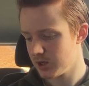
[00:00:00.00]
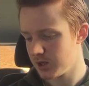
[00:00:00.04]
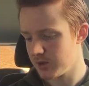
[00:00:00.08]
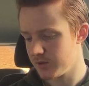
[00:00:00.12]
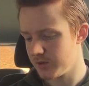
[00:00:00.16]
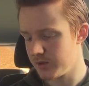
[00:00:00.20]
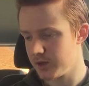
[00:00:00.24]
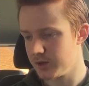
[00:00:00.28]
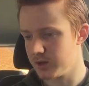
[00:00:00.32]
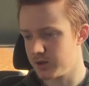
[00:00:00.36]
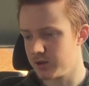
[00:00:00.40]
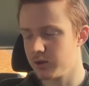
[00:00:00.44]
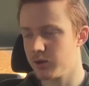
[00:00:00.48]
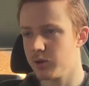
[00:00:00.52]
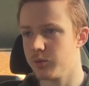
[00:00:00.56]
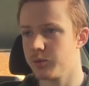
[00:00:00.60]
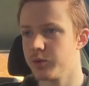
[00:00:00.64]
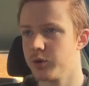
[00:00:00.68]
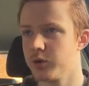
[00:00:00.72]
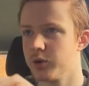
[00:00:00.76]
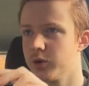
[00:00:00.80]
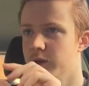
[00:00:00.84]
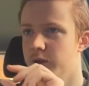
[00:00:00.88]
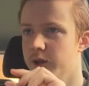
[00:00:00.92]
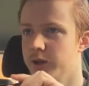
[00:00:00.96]
And then I
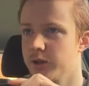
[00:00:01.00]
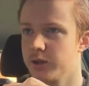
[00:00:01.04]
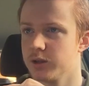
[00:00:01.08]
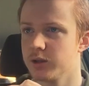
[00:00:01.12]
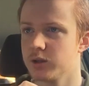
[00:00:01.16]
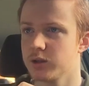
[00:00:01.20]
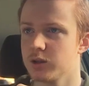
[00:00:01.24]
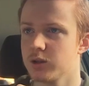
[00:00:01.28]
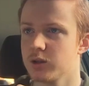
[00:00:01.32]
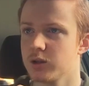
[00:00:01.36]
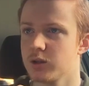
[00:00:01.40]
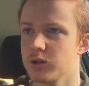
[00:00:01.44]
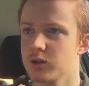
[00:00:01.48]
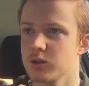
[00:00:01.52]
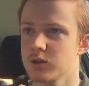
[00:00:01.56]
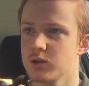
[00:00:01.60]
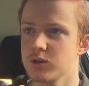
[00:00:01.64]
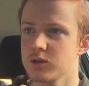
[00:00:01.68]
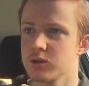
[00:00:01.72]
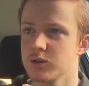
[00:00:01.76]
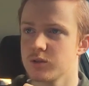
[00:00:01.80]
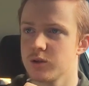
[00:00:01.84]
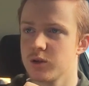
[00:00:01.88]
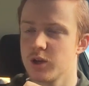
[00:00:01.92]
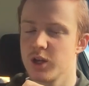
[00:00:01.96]
put a
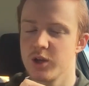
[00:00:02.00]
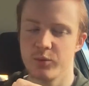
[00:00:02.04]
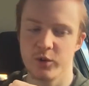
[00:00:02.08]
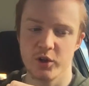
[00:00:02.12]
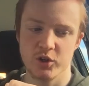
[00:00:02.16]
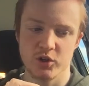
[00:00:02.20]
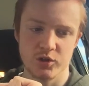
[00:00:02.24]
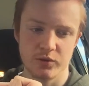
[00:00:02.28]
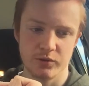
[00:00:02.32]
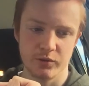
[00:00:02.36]
image